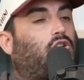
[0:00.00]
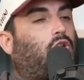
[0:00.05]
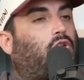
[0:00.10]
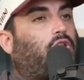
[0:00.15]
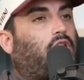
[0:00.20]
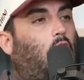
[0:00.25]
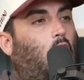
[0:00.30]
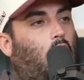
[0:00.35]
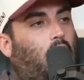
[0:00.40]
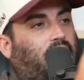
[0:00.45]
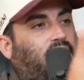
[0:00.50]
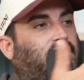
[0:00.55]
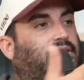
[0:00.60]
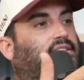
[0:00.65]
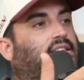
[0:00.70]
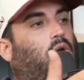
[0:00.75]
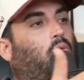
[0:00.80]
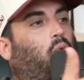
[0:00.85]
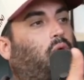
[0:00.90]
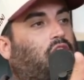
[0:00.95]
the
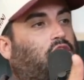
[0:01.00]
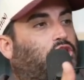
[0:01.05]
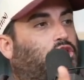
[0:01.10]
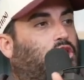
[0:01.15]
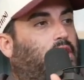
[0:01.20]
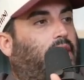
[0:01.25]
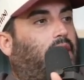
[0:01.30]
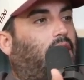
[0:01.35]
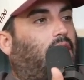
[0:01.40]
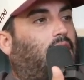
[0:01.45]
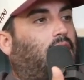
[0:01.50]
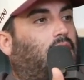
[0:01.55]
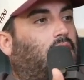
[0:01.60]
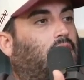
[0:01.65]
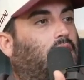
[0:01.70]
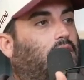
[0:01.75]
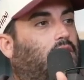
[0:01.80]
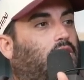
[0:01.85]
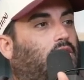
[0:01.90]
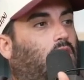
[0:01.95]
audience that we share,
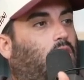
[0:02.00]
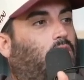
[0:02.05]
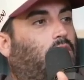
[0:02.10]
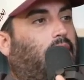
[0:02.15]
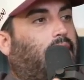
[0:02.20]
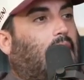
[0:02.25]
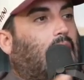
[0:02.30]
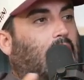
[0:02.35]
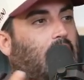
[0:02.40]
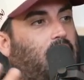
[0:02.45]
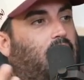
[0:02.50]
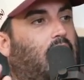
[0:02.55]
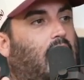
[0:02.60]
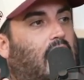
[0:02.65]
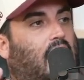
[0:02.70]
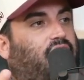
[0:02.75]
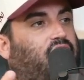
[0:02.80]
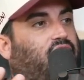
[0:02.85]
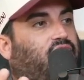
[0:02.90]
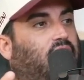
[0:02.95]
like I
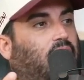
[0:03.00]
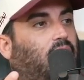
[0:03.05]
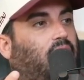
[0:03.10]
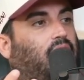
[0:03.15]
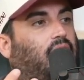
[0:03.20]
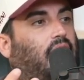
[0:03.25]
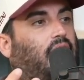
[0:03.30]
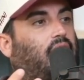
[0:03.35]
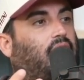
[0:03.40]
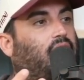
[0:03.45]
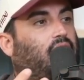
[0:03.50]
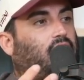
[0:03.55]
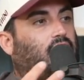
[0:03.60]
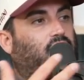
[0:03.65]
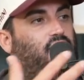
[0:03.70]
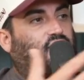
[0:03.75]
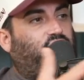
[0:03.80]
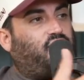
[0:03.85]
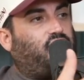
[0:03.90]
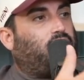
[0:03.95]
have a very like,
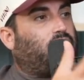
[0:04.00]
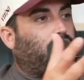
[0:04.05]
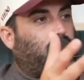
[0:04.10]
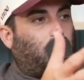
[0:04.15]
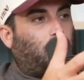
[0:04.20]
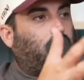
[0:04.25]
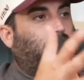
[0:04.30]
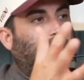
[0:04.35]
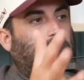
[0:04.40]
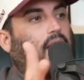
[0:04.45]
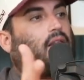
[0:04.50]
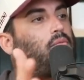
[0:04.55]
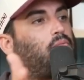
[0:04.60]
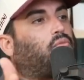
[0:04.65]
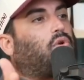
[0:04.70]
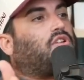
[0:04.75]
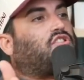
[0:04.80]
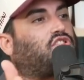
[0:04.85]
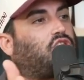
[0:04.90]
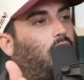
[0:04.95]

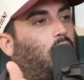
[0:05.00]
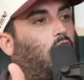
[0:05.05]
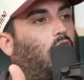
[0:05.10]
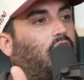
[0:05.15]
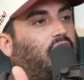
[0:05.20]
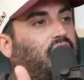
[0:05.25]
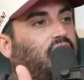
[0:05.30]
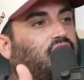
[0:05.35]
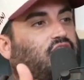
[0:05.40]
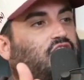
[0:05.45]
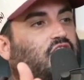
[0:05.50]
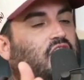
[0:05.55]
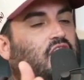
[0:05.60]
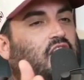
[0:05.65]
Kaitlyn Bristowe audience.